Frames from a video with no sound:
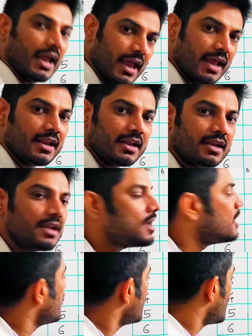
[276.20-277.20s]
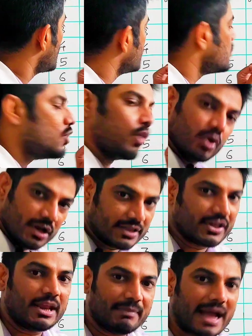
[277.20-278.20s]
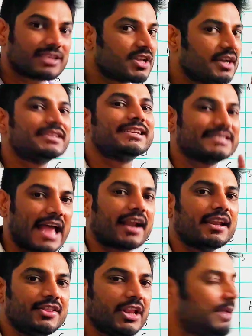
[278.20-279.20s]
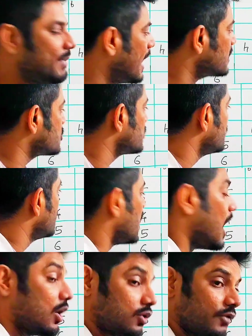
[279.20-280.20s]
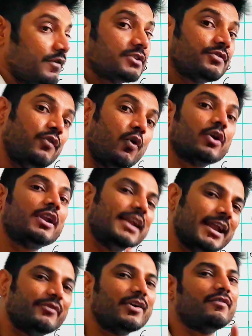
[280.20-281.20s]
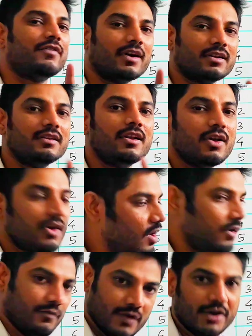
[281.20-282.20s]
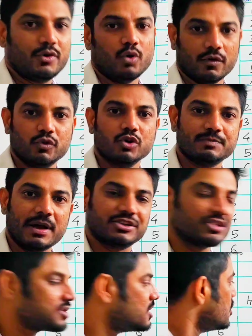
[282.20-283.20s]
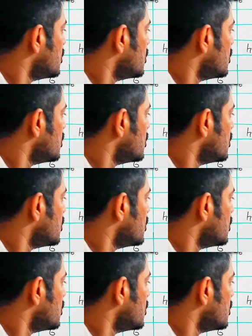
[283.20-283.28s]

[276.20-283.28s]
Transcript: in only 3 matches, that is exactly 3 matches, out of which 4 and 8 were 2 of those matches.